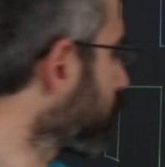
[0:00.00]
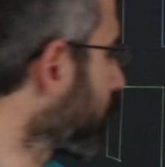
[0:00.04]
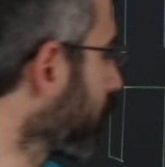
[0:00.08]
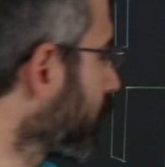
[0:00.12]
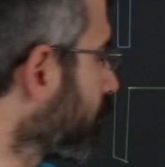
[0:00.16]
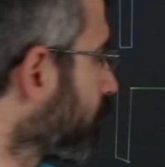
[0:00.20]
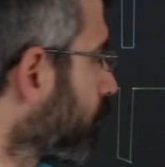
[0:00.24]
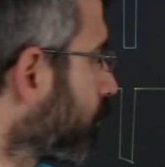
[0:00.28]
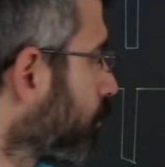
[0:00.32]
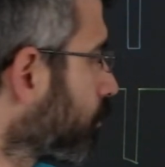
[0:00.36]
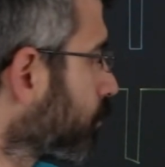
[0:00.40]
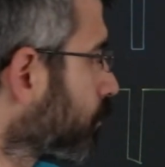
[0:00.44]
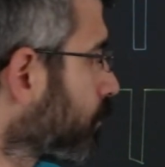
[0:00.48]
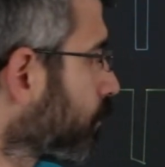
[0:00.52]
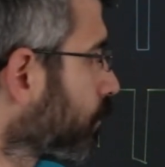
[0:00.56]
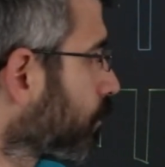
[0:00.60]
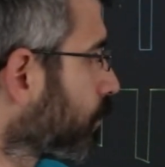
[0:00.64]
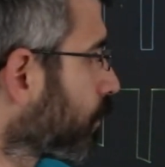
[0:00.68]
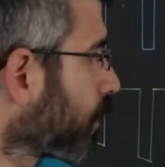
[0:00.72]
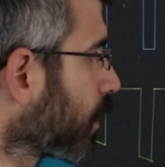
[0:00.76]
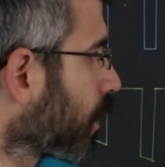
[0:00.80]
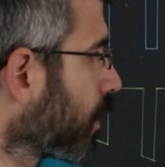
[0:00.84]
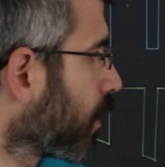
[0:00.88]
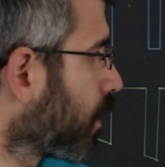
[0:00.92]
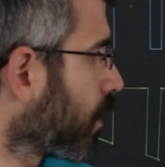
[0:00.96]
waveform.
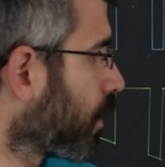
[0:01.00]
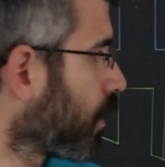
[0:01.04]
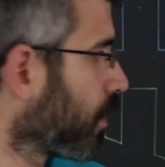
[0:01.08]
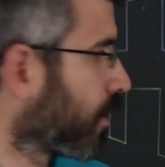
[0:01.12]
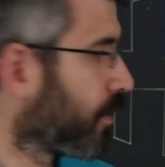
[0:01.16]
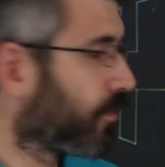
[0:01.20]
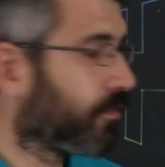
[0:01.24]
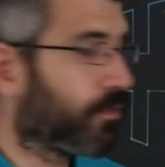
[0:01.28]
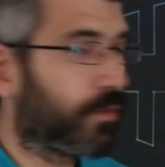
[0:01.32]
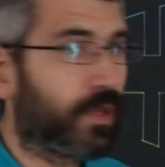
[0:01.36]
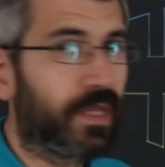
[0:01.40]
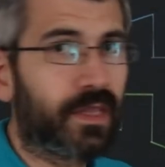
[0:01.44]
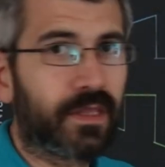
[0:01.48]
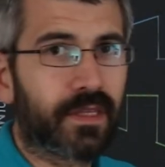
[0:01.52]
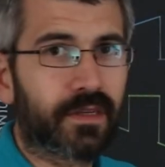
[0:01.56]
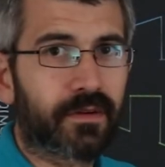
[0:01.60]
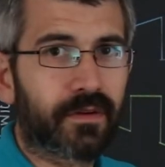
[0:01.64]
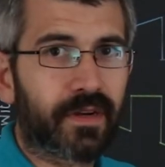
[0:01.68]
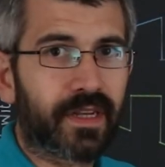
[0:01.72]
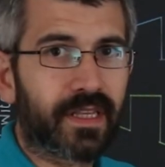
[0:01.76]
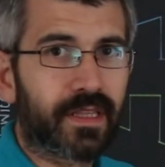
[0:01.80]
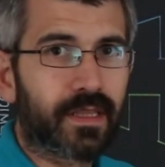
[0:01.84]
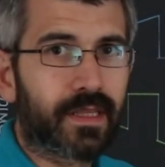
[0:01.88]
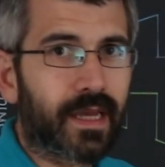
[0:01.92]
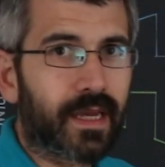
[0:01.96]
If we
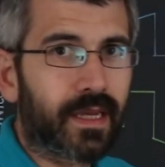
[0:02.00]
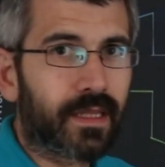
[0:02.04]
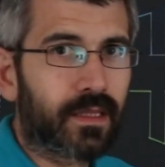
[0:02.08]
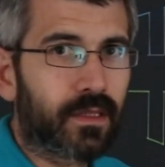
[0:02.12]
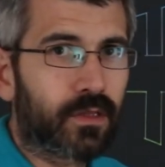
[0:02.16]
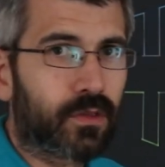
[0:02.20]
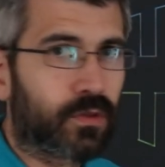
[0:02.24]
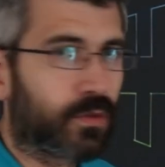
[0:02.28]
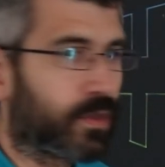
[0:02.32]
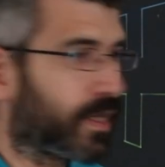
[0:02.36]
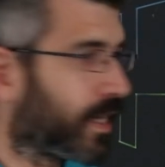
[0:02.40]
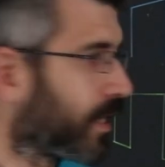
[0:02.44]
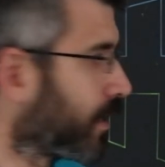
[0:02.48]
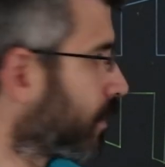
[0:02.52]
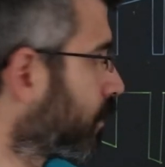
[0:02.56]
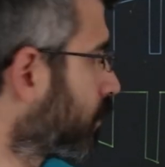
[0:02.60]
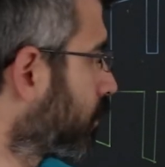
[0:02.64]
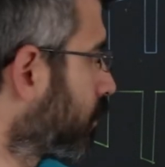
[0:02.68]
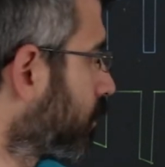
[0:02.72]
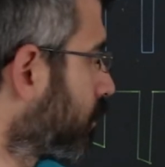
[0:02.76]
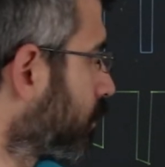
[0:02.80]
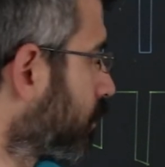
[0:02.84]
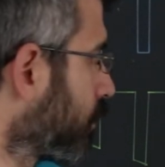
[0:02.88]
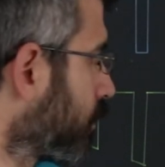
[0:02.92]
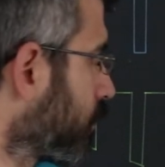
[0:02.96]
integrate that to get
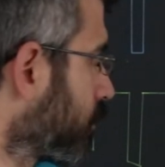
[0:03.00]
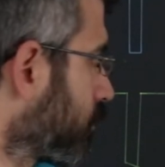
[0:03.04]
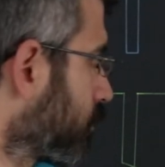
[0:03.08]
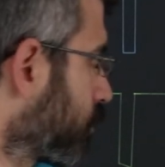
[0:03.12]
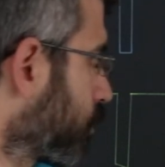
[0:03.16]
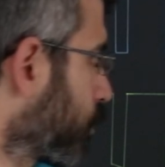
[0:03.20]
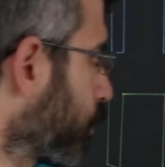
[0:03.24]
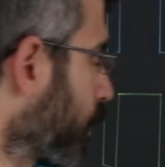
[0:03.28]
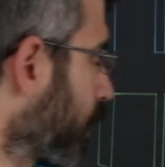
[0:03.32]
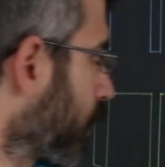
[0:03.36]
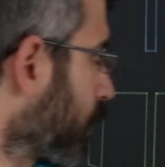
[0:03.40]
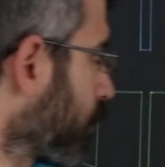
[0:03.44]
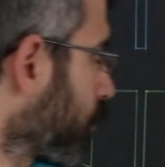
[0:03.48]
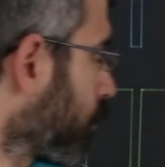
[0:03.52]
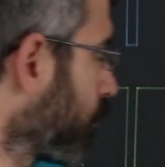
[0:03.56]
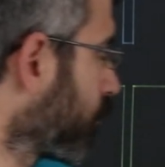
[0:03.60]
the square